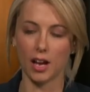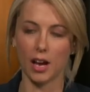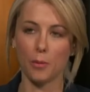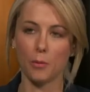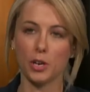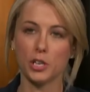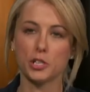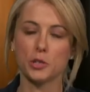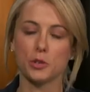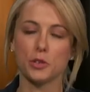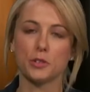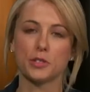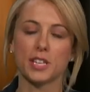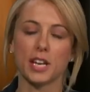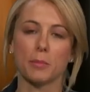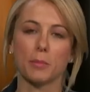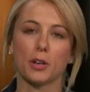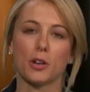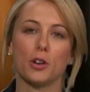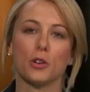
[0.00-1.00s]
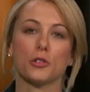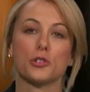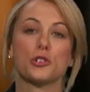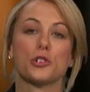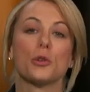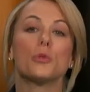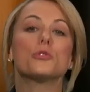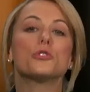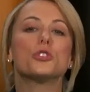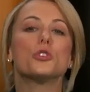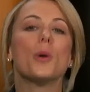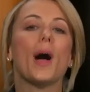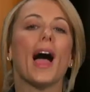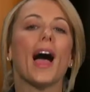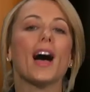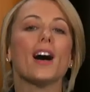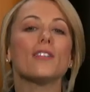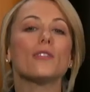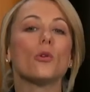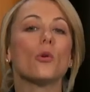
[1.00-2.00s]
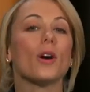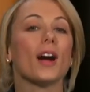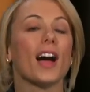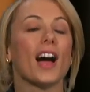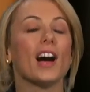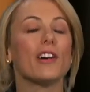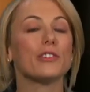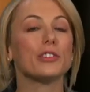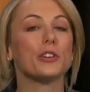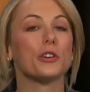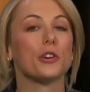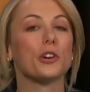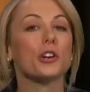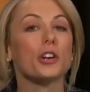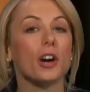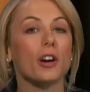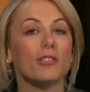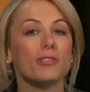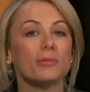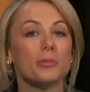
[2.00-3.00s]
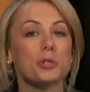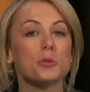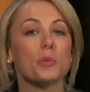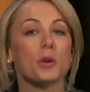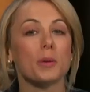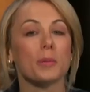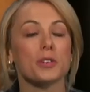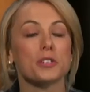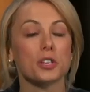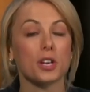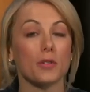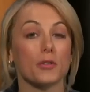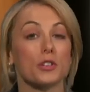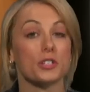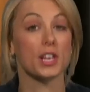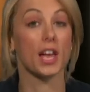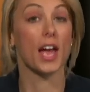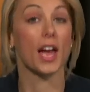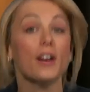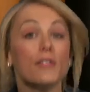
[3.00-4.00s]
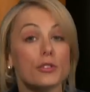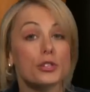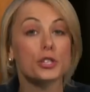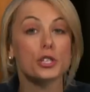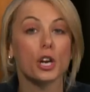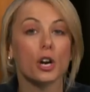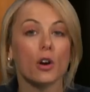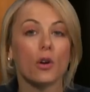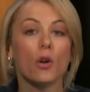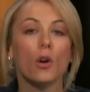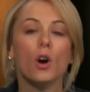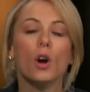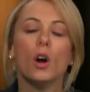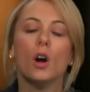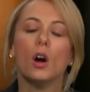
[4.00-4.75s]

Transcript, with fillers: I want to do a new segment called Shows You Have or Haven't Heard Of, which pretty much covers every show,